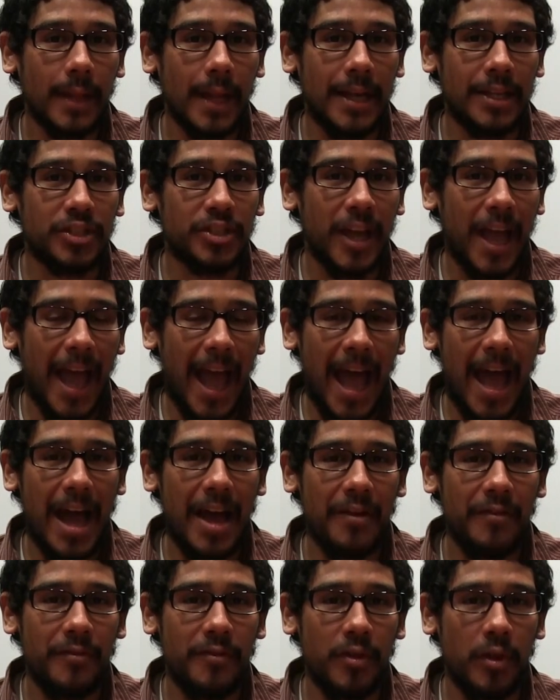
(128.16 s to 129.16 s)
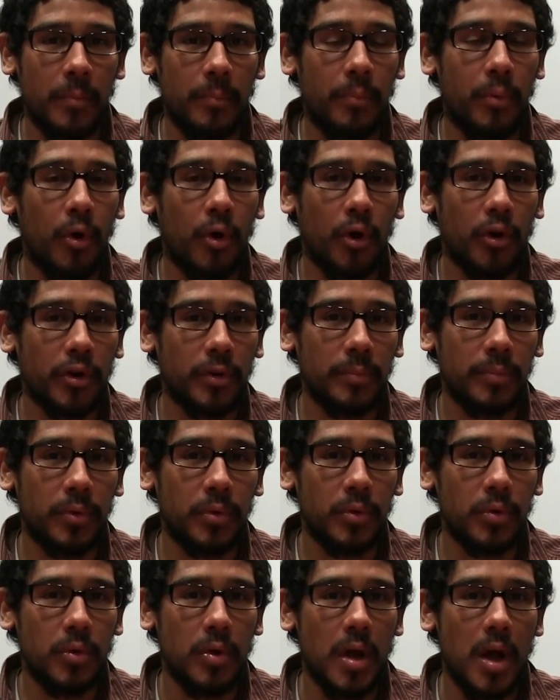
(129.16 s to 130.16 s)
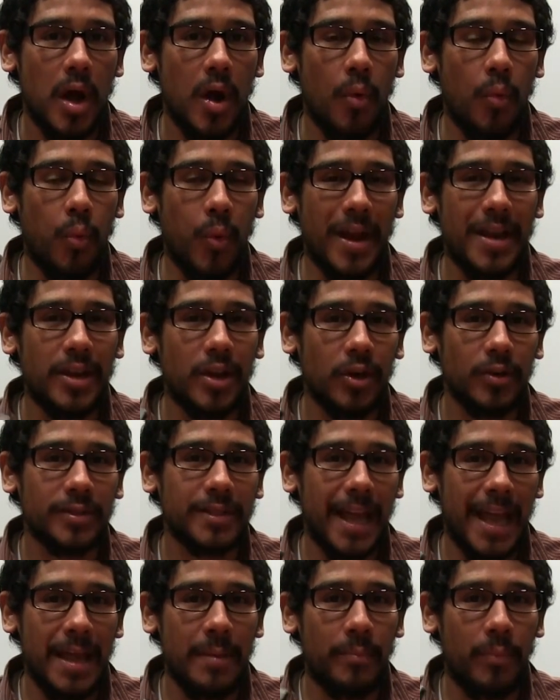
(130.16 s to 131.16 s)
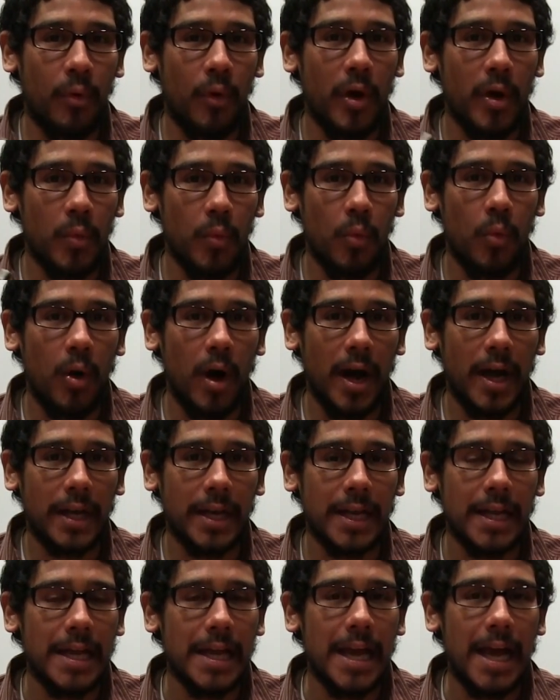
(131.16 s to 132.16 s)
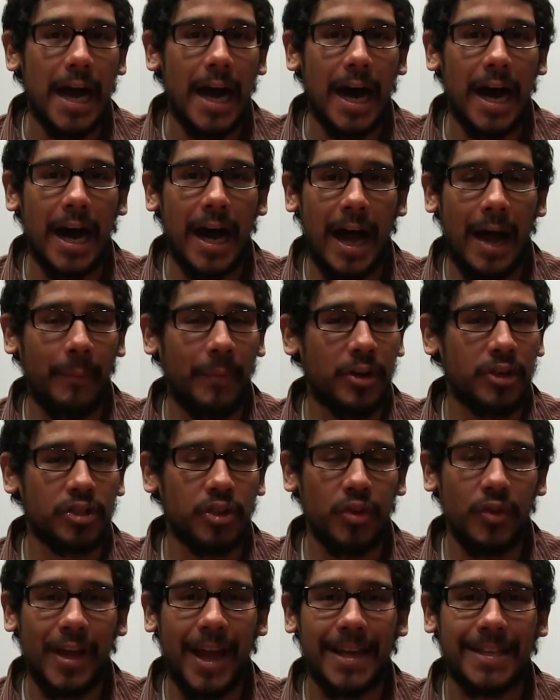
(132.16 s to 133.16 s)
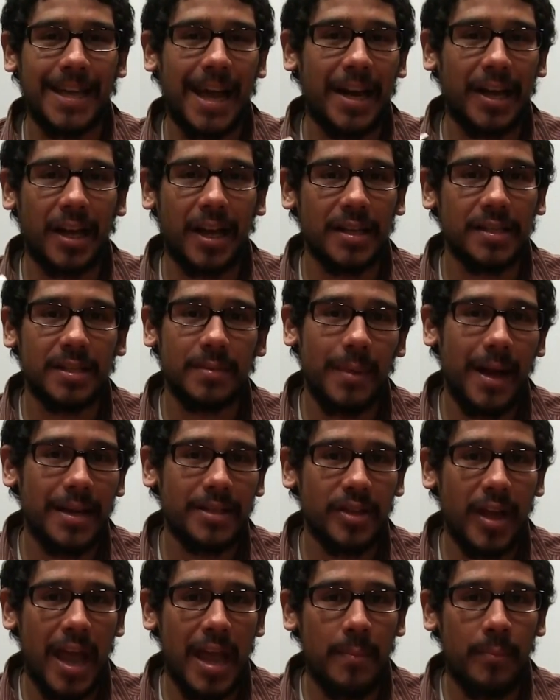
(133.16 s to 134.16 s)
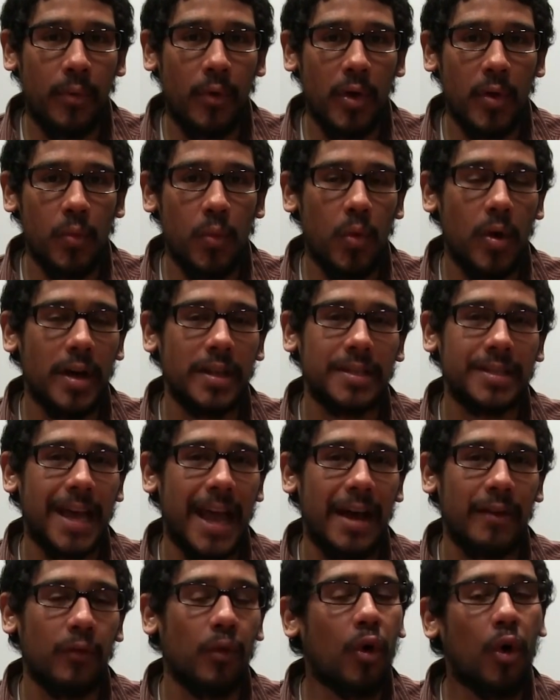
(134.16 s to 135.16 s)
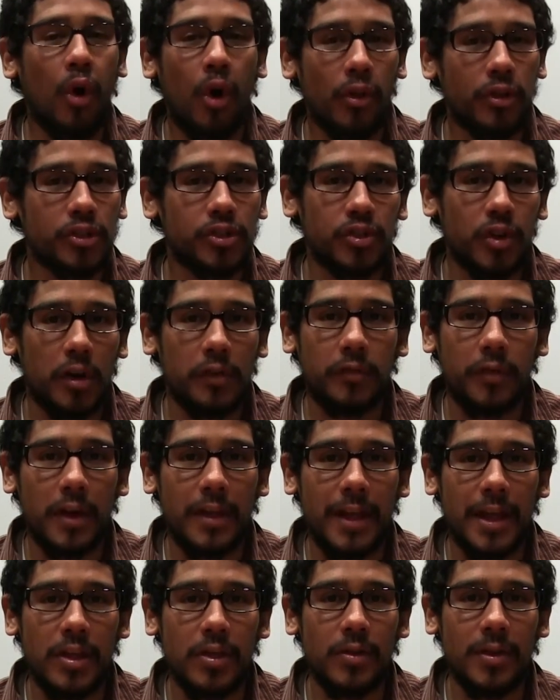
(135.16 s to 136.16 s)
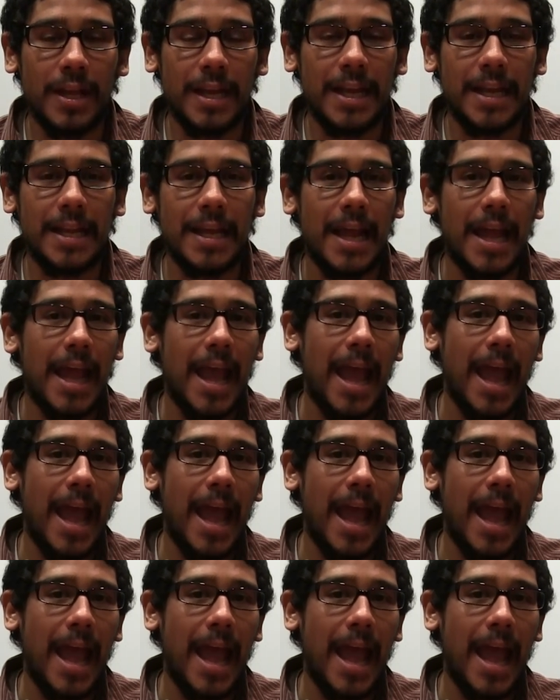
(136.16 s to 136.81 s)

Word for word: and to have your portable Windows eight point one. Uh, I'm going to show you guys how to customize your eight point one to have all the software that you need